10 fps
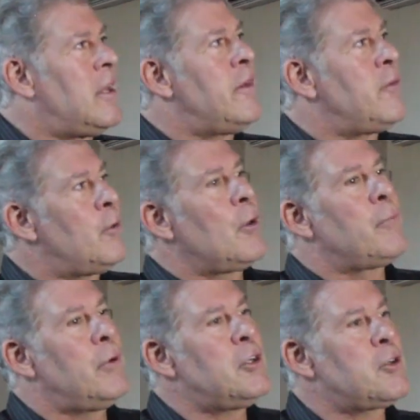If you don't
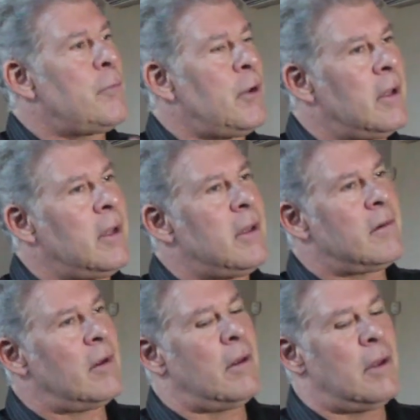punish the opponent,